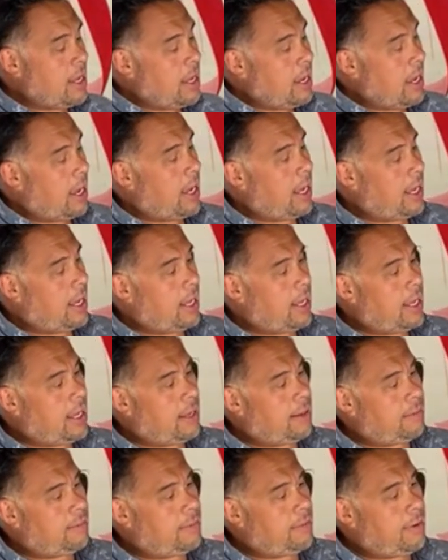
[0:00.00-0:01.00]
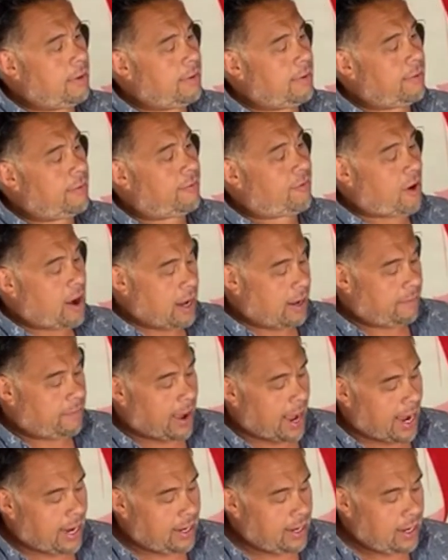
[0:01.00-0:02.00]
frying
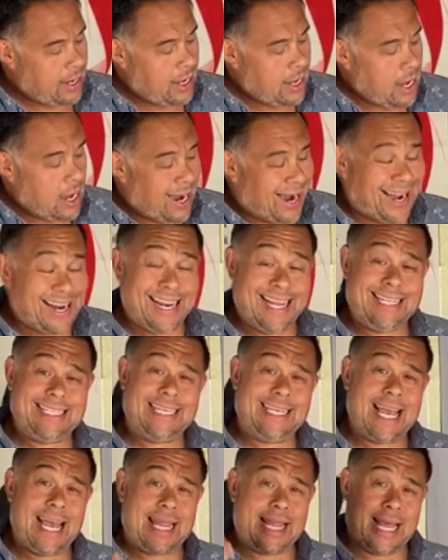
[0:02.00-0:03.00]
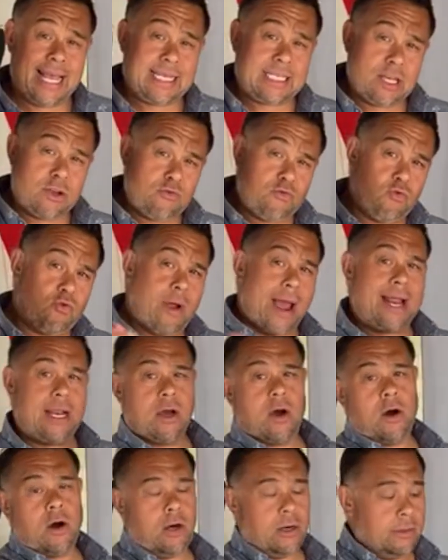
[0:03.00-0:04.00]
pan, I need to get this red
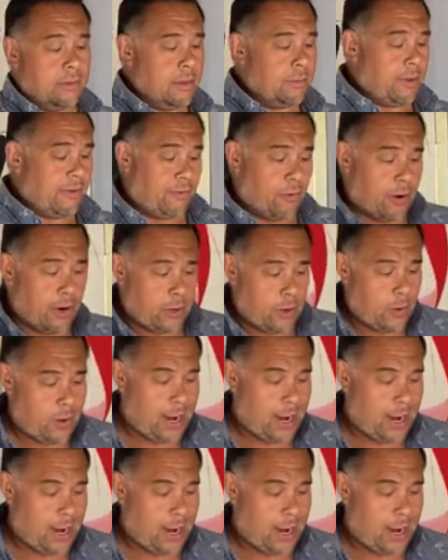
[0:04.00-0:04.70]
hot before I do